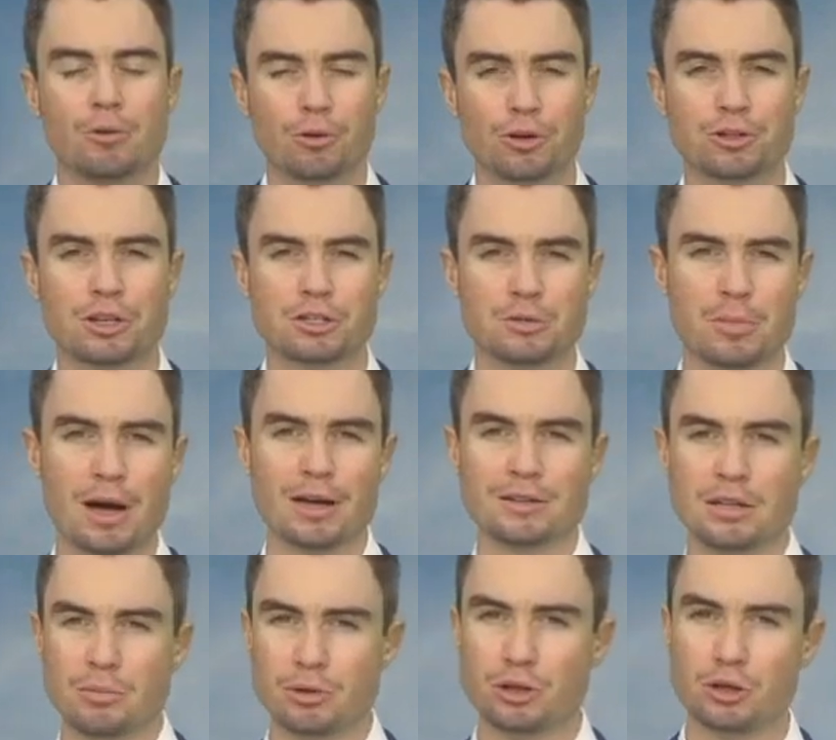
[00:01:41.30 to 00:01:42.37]
Well, looks like some hot
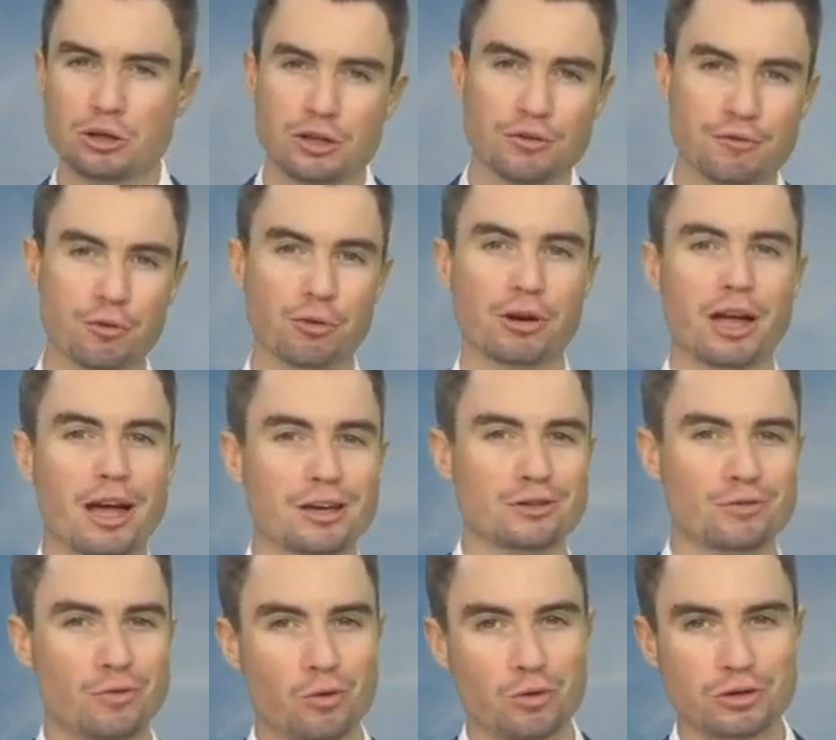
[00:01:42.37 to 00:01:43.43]
temperatures in the forecast
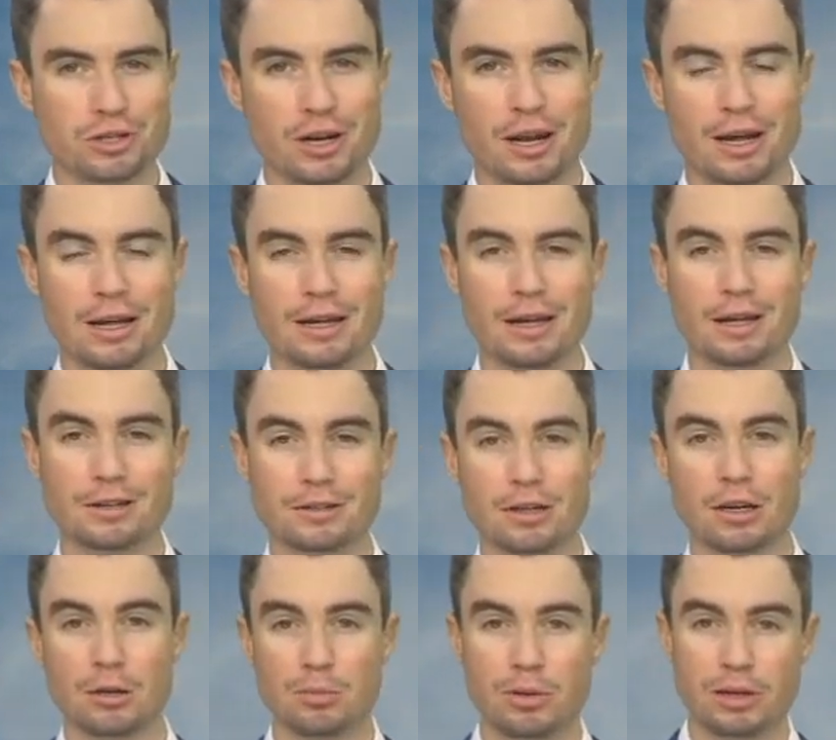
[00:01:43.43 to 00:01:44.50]
for today. It's going
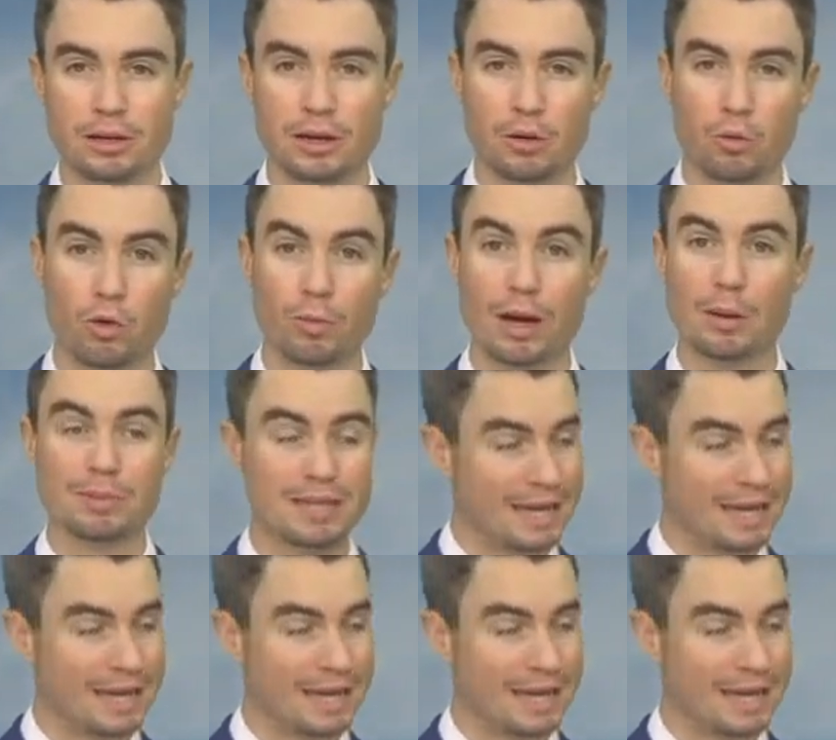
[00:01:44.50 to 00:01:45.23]
to be uh, warming up to